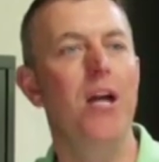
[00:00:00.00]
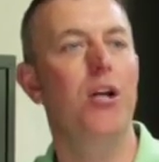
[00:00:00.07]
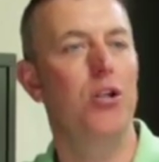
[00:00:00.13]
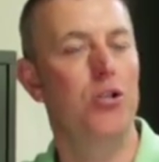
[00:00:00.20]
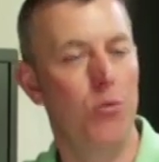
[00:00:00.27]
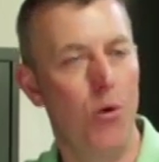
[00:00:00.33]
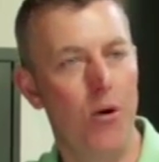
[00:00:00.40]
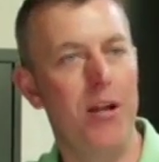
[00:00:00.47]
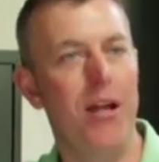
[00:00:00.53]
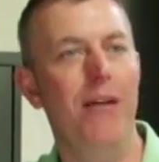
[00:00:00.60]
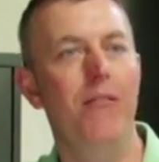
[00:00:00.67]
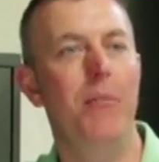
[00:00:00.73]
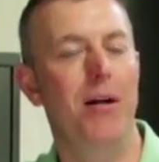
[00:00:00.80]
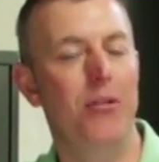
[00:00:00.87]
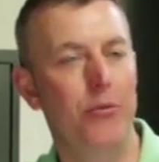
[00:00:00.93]
because you already have
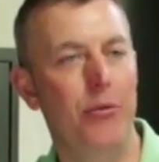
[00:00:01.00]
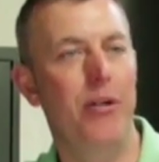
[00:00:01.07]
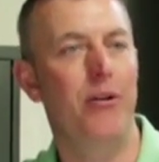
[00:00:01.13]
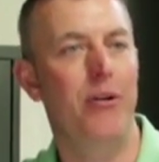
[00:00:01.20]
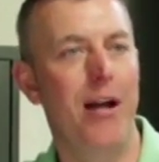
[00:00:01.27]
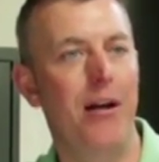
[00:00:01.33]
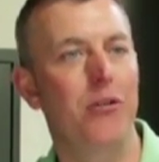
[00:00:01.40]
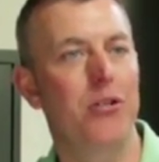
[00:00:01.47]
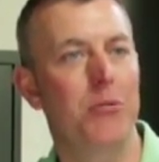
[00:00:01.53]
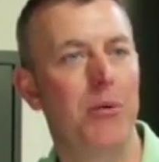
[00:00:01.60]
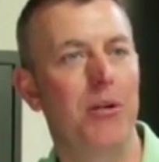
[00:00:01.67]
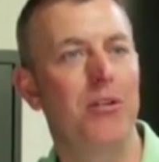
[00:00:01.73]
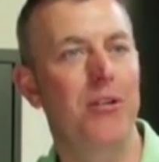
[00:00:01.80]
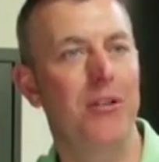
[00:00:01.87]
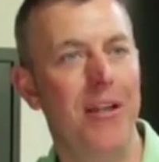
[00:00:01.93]
about $300 a
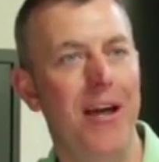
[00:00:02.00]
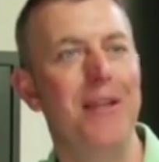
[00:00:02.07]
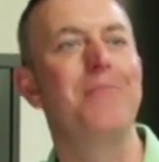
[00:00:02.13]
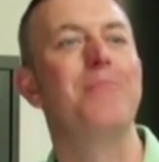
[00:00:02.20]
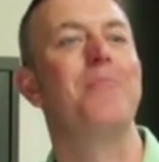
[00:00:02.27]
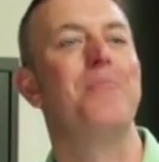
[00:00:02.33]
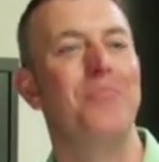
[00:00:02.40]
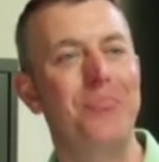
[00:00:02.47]
month in debt.